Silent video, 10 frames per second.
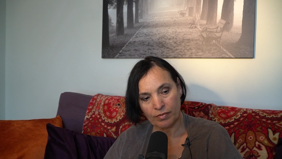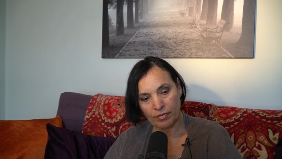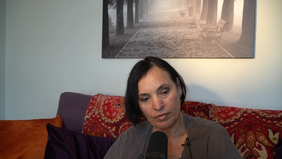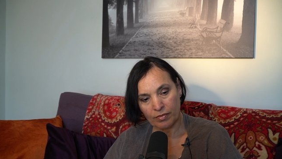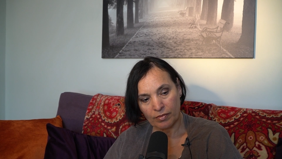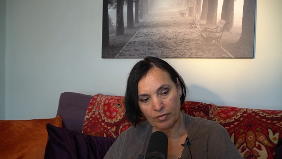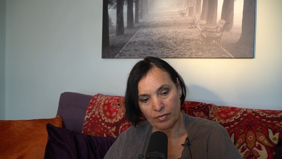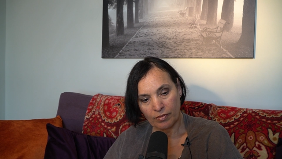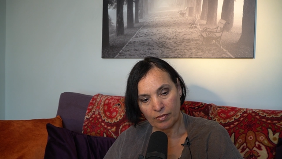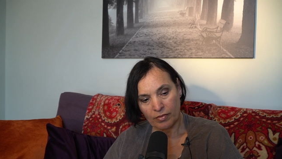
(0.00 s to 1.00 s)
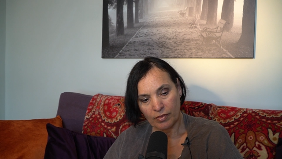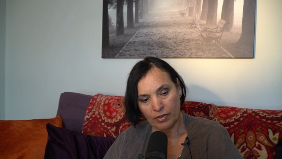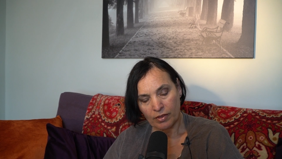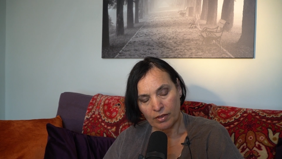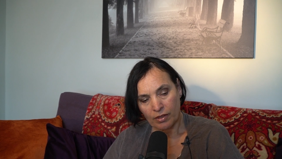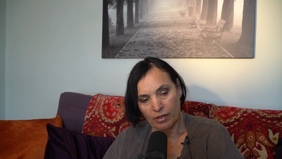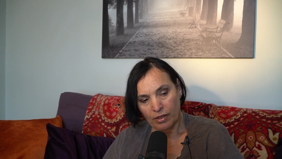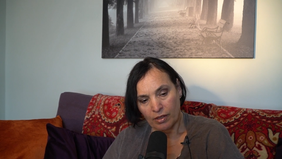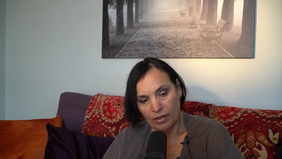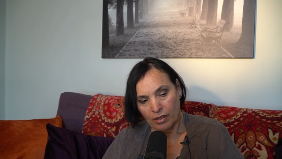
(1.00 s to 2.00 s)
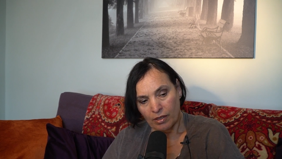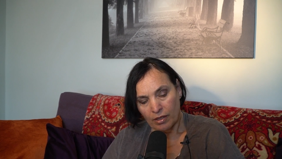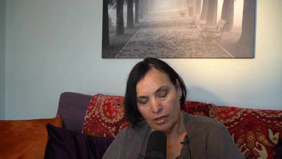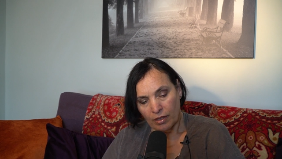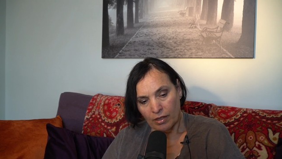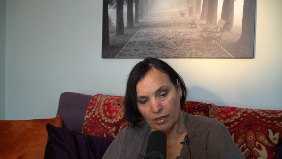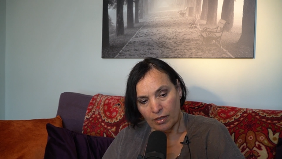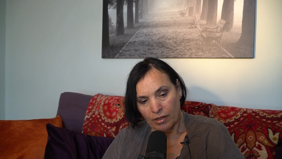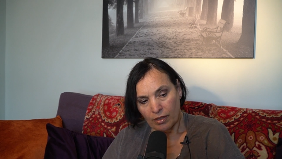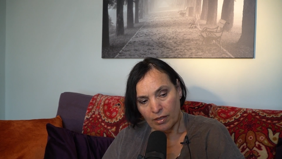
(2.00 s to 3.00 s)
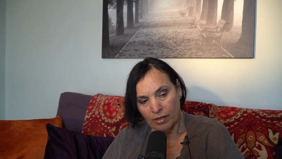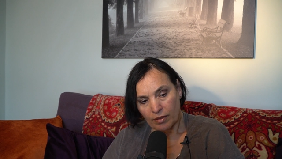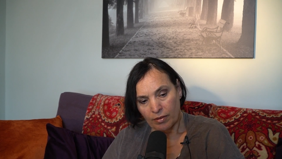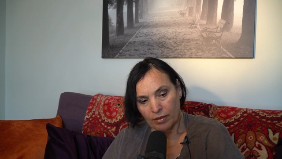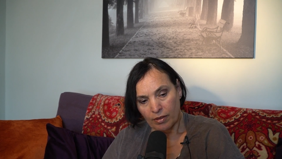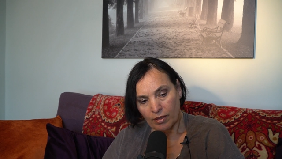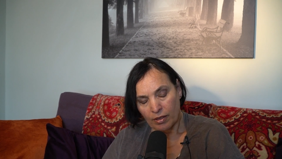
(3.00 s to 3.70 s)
(silence)